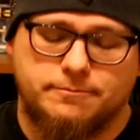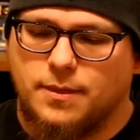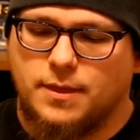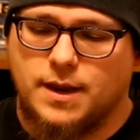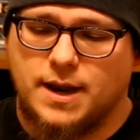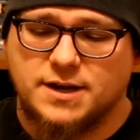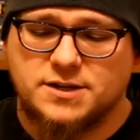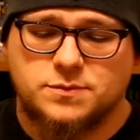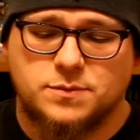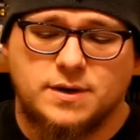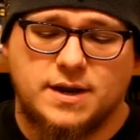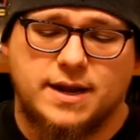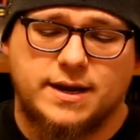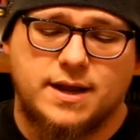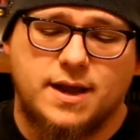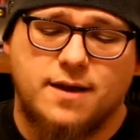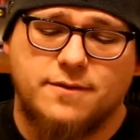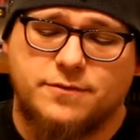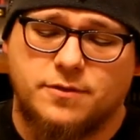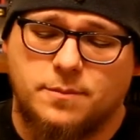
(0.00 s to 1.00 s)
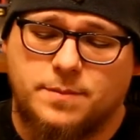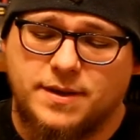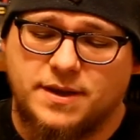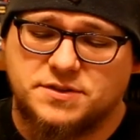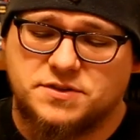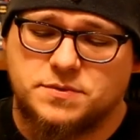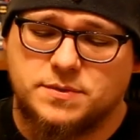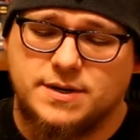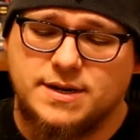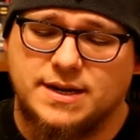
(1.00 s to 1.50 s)
The next one I got for the
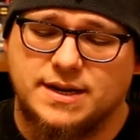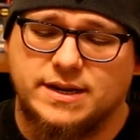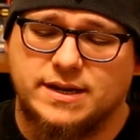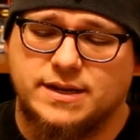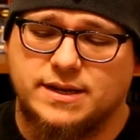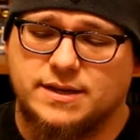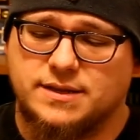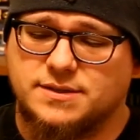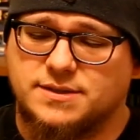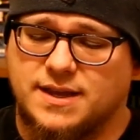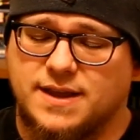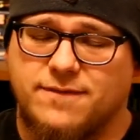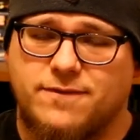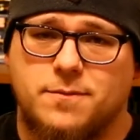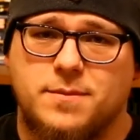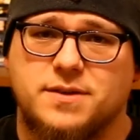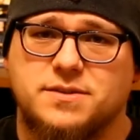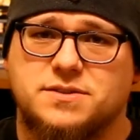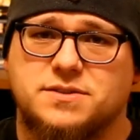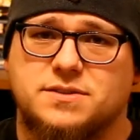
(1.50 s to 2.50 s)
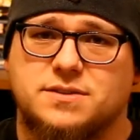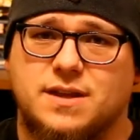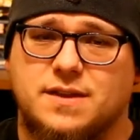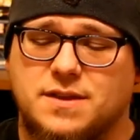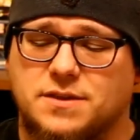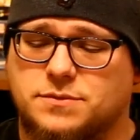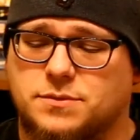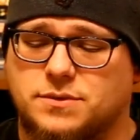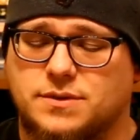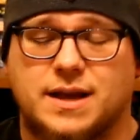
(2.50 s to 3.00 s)
PS3 is Infamous,
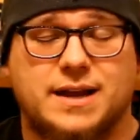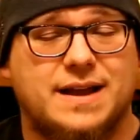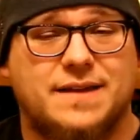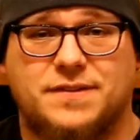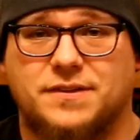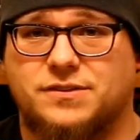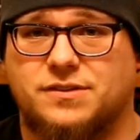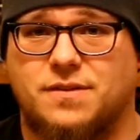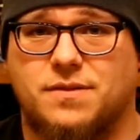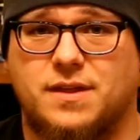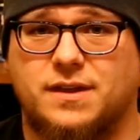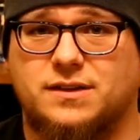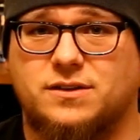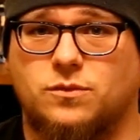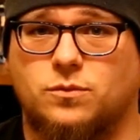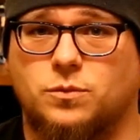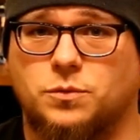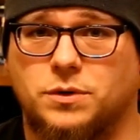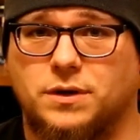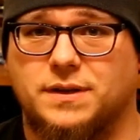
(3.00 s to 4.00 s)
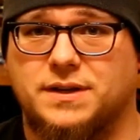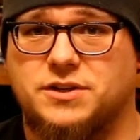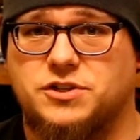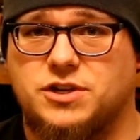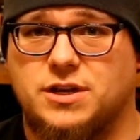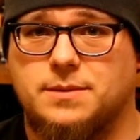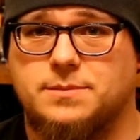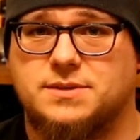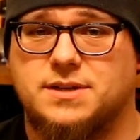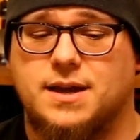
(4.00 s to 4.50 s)
and I got this on like the really
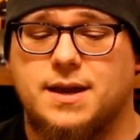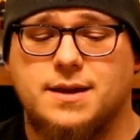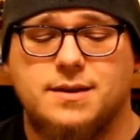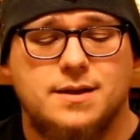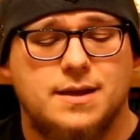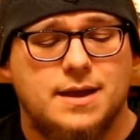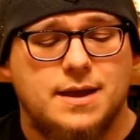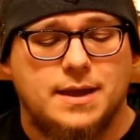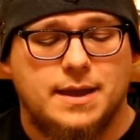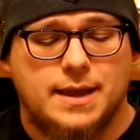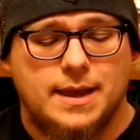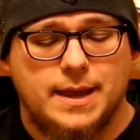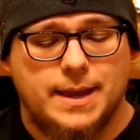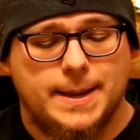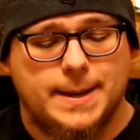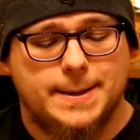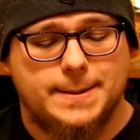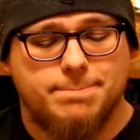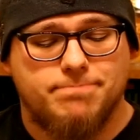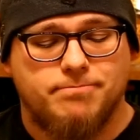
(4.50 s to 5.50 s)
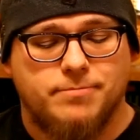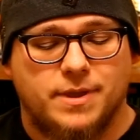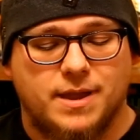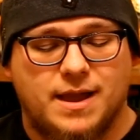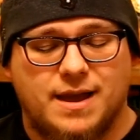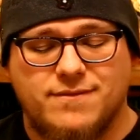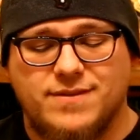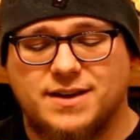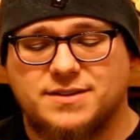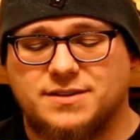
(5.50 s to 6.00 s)
cheap side, and
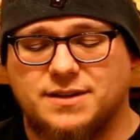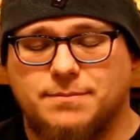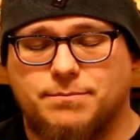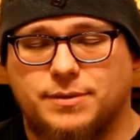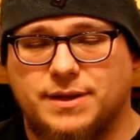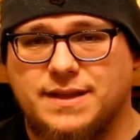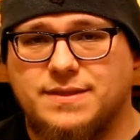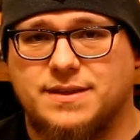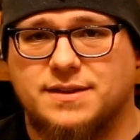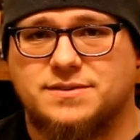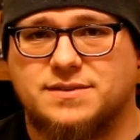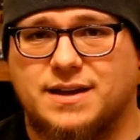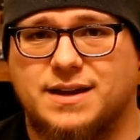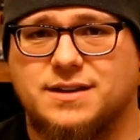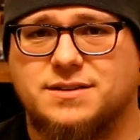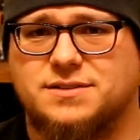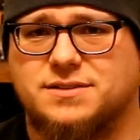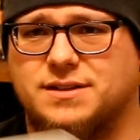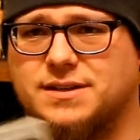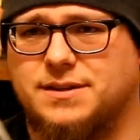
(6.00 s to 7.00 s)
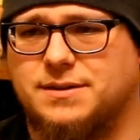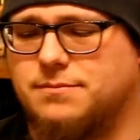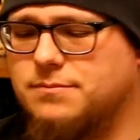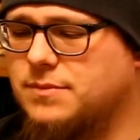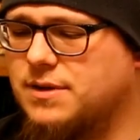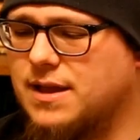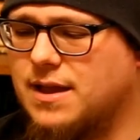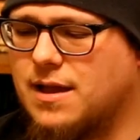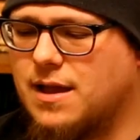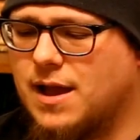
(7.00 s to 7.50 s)
I've actually played this.
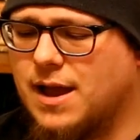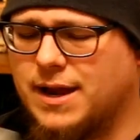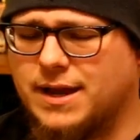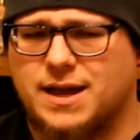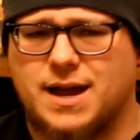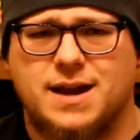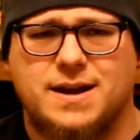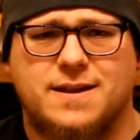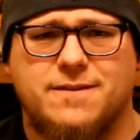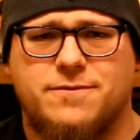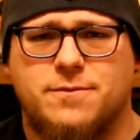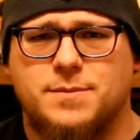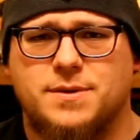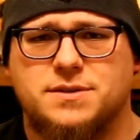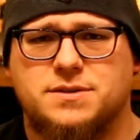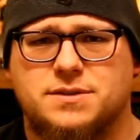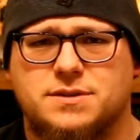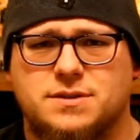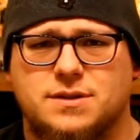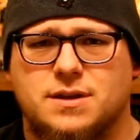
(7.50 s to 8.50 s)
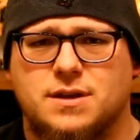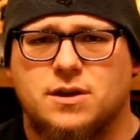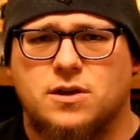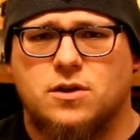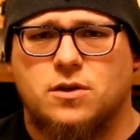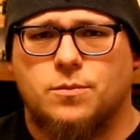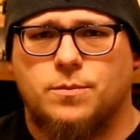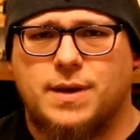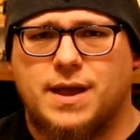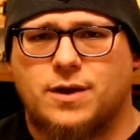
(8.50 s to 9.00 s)
I got Infamous
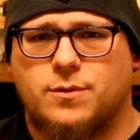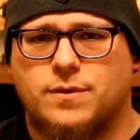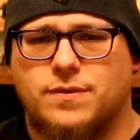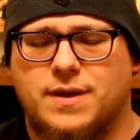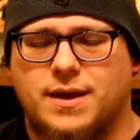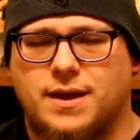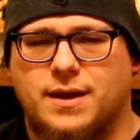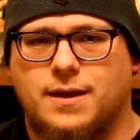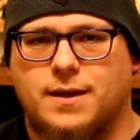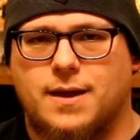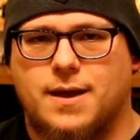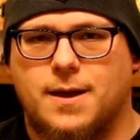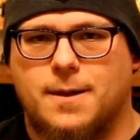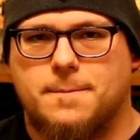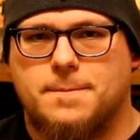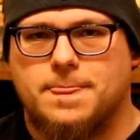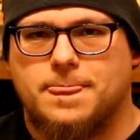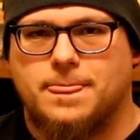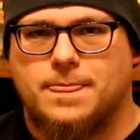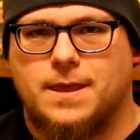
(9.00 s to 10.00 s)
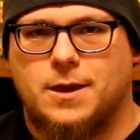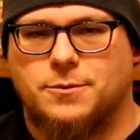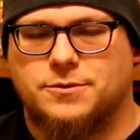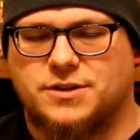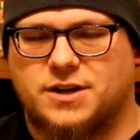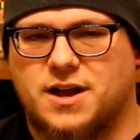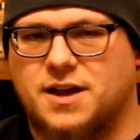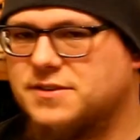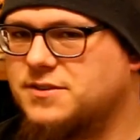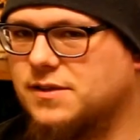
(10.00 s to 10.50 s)
back when it
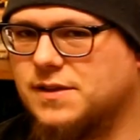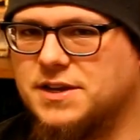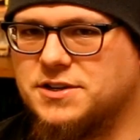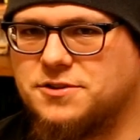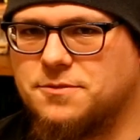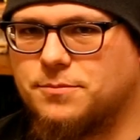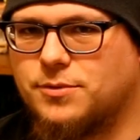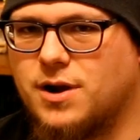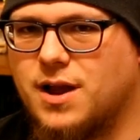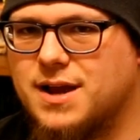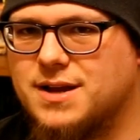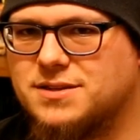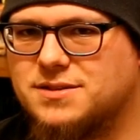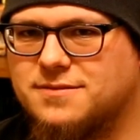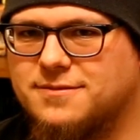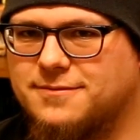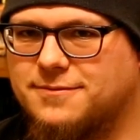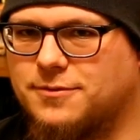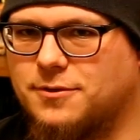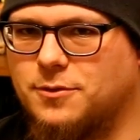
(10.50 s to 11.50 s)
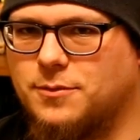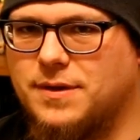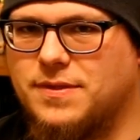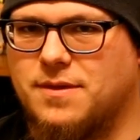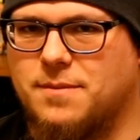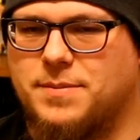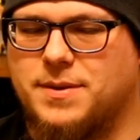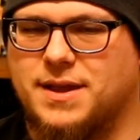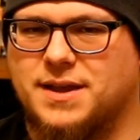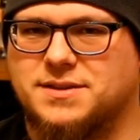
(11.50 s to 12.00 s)
was a consolation prize for
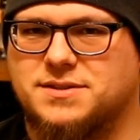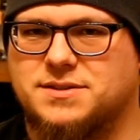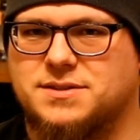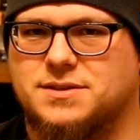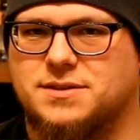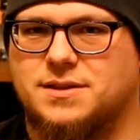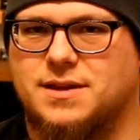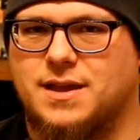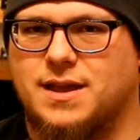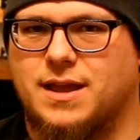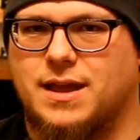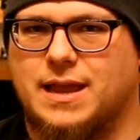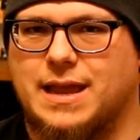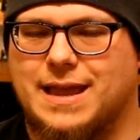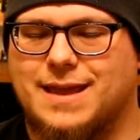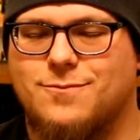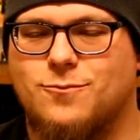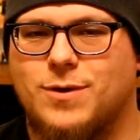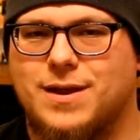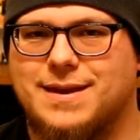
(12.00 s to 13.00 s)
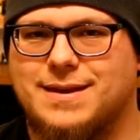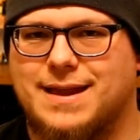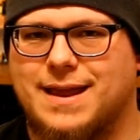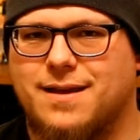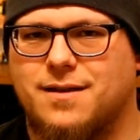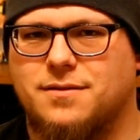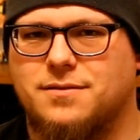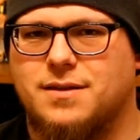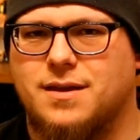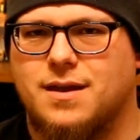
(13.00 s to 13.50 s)
when the PSN went
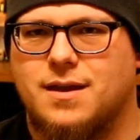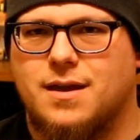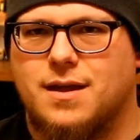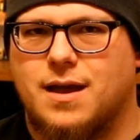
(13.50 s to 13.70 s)
down.